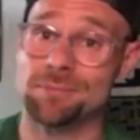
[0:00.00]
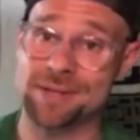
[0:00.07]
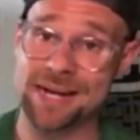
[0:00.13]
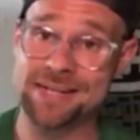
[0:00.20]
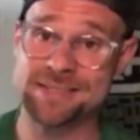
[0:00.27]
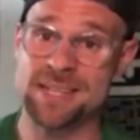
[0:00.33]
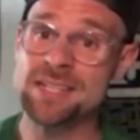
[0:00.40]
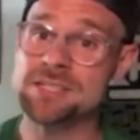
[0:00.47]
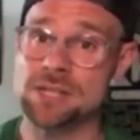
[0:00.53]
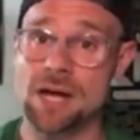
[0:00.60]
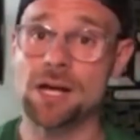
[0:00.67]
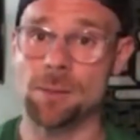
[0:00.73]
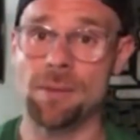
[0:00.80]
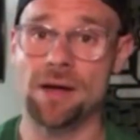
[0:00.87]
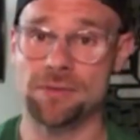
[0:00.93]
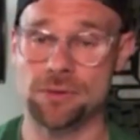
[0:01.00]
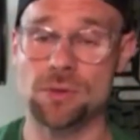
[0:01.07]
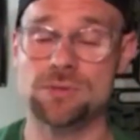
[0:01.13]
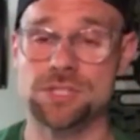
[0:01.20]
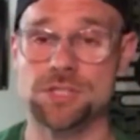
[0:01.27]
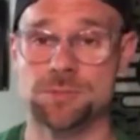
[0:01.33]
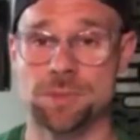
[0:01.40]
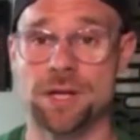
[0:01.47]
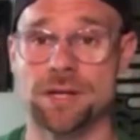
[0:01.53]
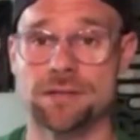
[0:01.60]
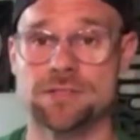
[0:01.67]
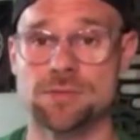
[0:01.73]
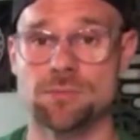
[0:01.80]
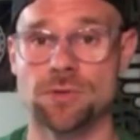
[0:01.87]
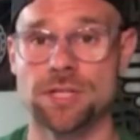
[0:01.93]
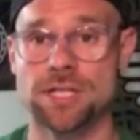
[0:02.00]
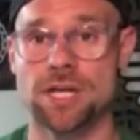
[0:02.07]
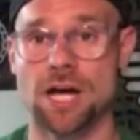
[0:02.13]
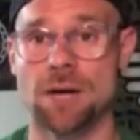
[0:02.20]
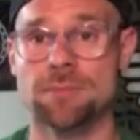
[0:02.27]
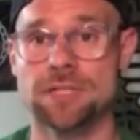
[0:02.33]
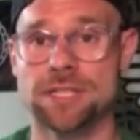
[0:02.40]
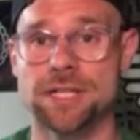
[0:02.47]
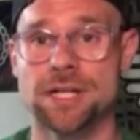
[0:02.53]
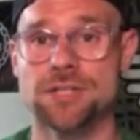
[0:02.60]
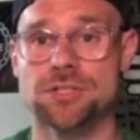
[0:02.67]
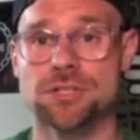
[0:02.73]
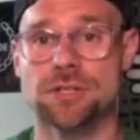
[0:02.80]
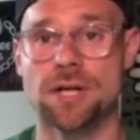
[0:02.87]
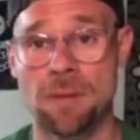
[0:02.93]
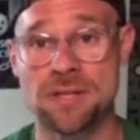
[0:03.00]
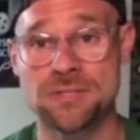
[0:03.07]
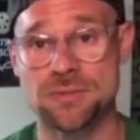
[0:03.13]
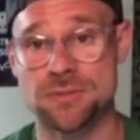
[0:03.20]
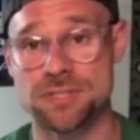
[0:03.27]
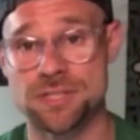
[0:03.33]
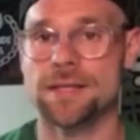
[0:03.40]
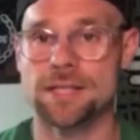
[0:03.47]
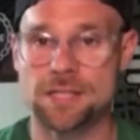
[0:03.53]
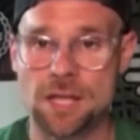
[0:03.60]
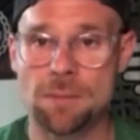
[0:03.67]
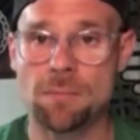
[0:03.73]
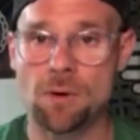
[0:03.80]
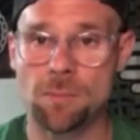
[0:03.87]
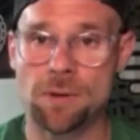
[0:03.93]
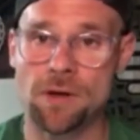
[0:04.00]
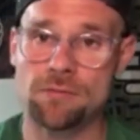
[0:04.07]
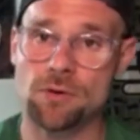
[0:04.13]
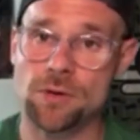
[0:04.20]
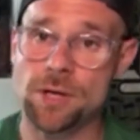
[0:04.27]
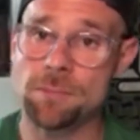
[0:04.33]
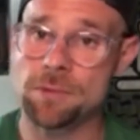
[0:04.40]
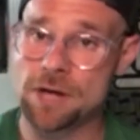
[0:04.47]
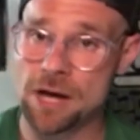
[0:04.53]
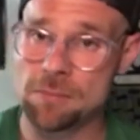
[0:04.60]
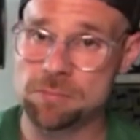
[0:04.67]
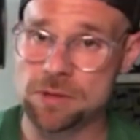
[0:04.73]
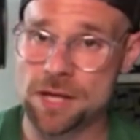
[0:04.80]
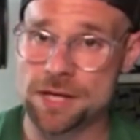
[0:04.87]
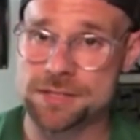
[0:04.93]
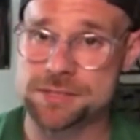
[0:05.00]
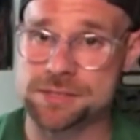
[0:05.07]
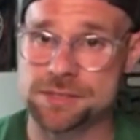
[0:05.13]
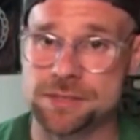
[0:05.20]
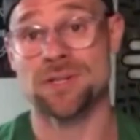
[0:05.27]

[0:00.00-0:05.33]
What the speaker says: but I did talk about those as being some really commonly injured muscles in the lumbo-pelvo-hip complex.